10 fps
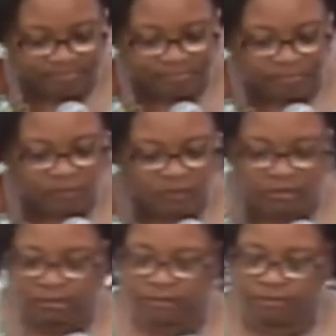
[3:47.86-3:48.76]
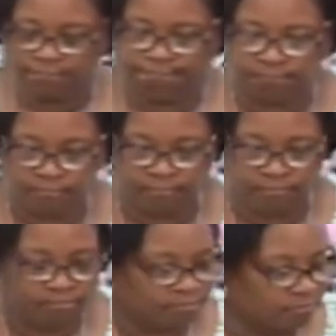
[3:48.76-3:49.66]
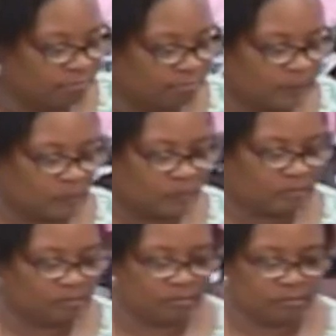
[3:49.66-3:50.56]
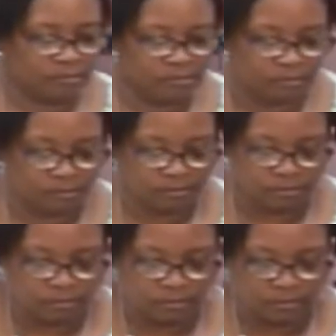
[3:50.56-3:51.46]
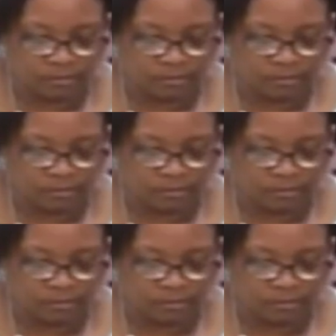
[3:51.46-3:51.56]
(no one is talking)